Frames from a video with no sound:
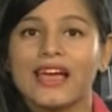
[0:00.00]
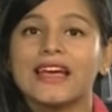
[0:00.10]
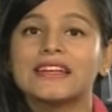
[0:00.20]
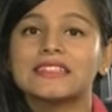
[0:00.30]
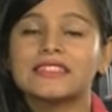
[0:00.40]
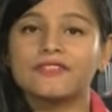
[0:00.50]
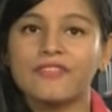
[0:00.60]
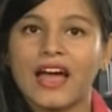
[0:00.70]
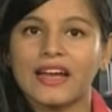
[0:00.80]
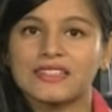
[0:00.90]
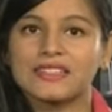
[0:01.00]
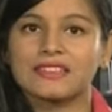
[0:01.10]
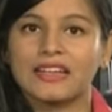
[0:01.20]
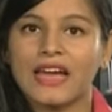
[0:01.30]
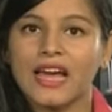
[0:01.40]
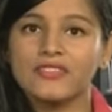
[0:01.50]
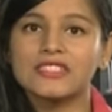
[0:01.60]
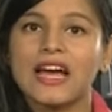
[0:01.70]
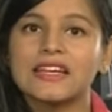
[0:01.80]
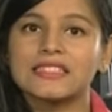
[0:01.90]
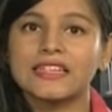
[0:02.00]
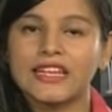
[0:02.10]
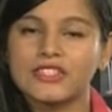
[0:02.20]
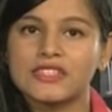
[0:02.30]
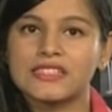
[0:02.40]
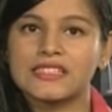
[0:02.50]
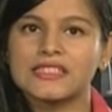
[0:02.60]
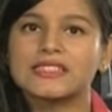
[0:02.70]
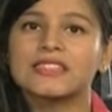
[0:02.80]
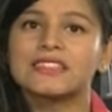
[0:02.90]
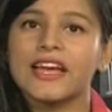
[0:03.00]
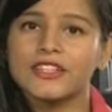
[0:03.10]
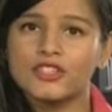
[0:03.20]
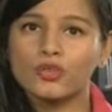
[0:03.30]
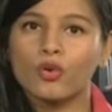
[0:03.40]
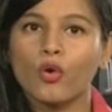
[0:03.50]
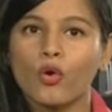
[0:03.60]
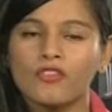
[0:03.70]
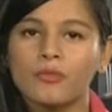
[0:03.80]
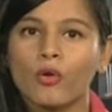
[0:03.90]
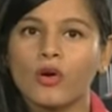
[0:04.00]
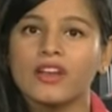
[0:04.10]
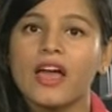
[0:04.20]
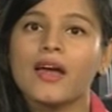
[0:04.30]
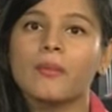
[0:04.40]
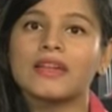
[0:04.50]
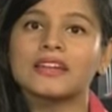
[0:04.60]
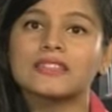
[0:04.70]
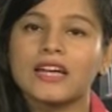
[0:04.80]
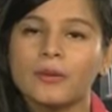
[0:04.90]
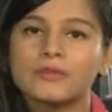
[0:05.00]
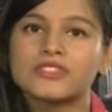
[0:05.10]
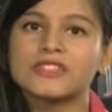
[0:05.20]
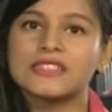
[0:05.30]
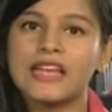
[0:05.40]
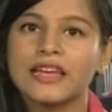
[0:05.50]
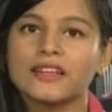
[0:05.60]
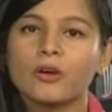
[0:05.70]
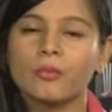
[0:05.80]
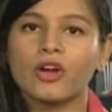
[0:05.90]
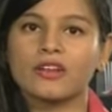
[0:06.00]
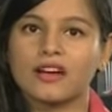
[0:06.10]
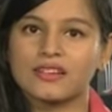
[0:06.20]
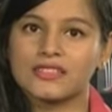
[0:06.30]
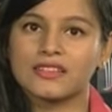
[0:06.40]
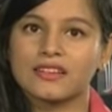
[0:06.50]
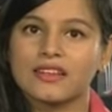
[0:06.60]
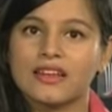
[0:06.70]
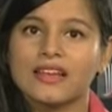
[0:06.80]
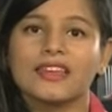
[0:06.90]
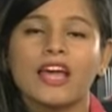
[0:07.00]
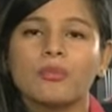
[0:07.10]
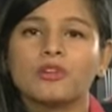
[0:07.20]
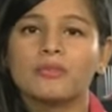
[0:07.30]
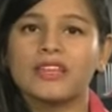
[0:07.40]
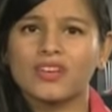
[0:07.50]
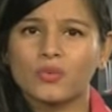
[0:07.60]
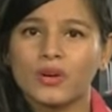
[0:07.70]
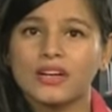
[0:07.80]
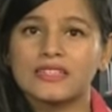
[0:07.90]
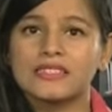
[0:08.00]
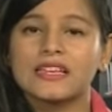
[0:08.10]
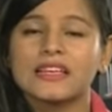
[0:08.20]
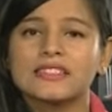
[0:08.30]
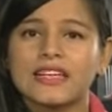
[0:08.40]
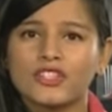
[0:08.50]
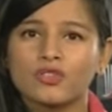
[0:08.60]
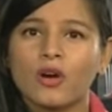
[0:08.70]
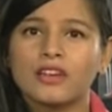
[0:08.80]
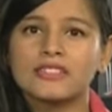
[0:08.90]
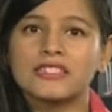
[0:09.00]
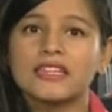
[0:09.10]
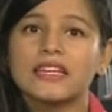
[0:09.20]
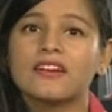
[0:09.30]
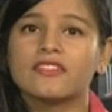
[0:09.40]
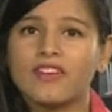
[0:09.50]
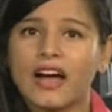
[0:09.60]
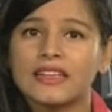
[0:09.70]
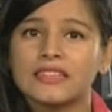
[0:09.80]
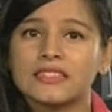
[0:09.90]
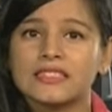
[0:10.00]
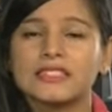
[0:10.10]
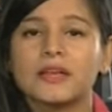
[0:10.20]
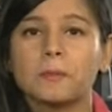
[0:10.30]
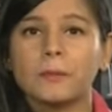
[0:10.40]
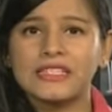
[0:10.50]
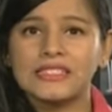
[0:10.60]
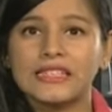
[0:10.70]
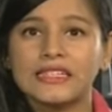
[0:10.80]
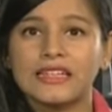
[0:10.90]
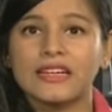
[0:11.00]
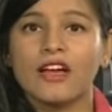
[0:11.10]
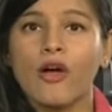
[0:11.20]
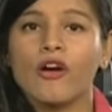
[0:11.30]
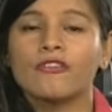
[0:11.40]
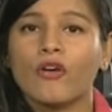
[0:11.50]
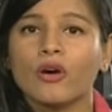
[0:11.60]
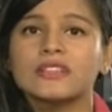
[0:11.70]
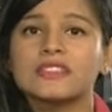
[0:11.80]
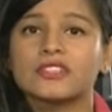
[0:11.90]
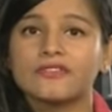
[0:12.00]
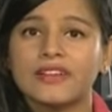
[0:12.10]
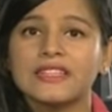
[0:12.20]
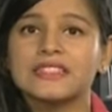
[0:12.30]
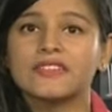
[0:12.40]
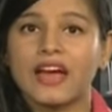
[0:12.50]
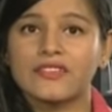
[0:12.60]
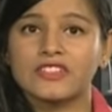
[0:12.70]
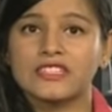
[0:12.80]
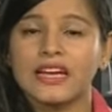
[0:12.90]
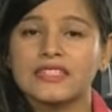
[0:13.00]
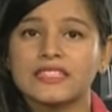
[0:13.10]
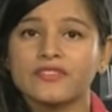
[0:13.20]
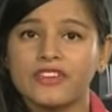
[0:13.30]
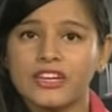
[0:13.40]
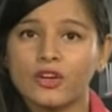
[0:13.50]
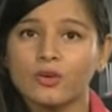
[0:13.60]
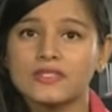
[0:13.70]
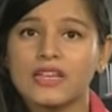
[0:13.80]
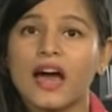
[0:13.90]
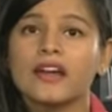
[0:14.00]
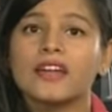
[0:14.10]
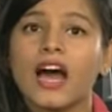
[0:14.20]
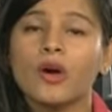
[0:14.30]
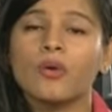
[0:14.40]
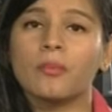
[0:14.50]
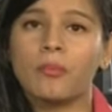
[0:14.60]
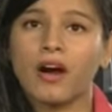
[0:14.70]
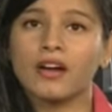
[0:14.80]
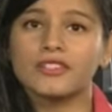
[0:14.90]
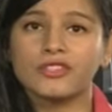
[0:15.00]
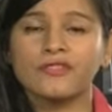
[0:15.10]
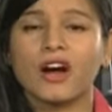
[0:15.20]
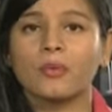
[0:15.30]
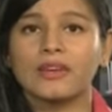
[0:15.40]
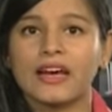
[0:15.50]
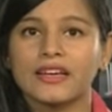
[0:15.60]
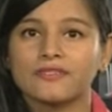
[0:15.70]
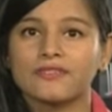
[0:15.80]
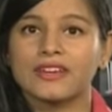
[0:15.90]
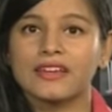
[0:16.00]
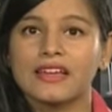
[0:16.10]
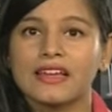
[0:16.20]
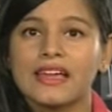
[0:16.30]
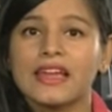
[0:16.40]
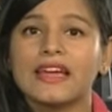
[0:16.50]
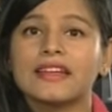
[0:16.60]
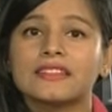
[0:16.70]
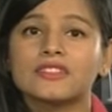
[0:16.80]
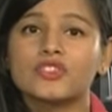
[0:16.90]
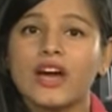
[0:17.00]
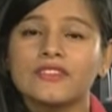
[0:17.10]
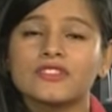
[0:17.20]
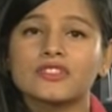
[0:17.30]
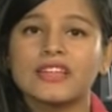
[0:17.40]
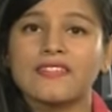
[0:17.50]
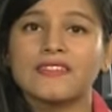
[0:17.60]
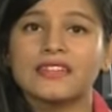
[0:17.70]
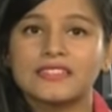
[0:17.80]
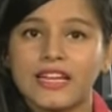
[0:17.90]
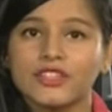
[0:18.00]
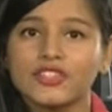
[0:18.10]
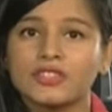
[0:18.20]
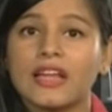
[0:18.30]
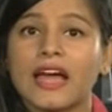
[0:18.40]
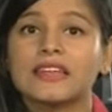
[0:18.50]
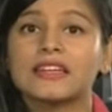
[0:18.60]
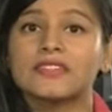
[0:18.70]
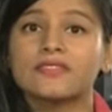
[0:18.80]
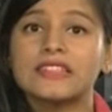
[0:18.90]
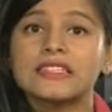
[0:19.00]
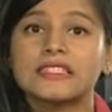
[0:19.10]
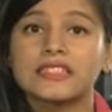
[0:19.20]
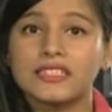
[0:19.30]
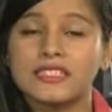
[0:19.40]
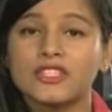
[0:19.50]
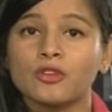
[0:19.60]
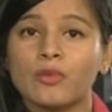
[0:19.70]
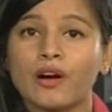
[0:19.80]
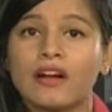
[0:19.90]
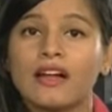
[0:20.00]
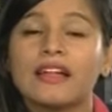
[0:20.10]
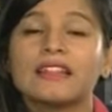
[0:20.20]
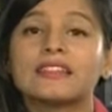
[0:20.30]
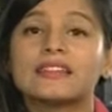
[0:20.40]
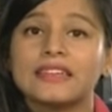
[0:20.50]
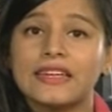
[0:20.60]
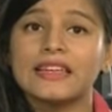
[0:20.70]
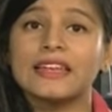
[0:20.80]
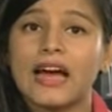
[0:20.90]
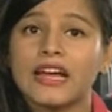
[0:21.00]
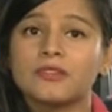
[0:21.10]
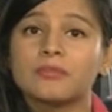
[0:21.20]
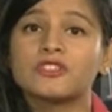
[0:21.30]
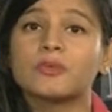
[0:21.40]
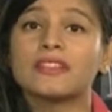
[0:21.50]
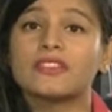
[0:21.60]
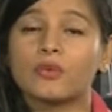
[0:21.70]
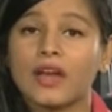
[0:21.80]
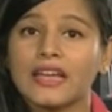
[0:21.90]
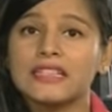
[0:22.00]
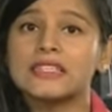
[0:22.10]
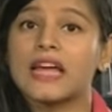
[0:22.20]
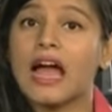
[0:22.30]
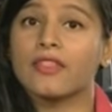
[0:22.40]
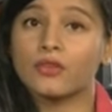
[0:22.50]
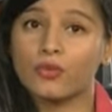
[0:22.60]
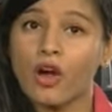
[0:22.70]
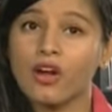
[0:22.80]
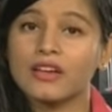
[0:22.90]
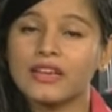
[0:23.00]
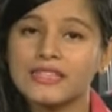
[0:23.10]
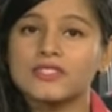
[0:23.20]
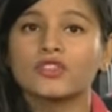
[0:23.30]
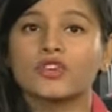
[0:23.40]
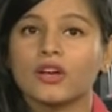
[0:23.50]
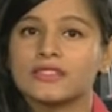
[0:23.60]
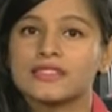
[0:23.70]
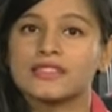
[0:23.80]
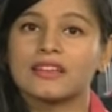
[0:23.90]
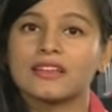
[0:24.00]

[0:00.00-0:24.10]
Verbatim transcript: It is a fact that advertising agencies tend to go overboard when it comes to selling a product. Double meaning words, sexuality, violence, misleading, false and offensive advertising videos are now a part of our life. In the drive to get the attention and convince the consumer, the thin line between the right and the wrong is crossed.